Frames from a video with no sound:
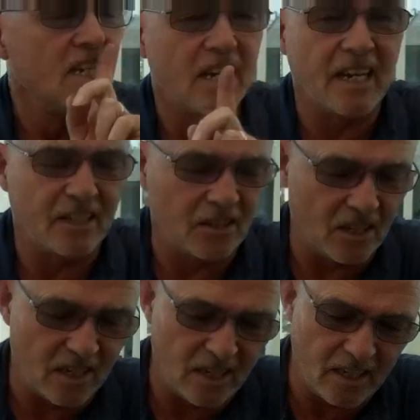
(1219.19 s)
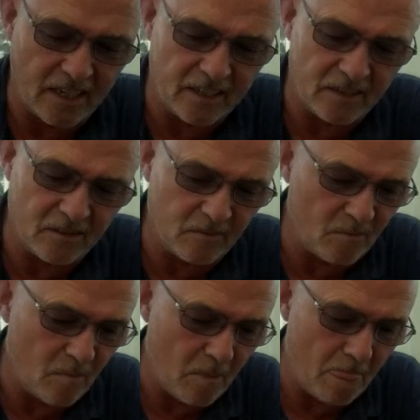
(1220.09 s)
And
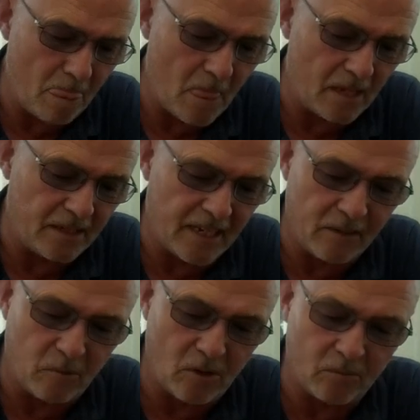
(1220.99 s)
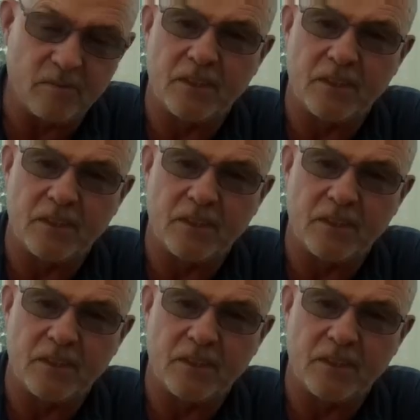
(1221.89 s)
now what?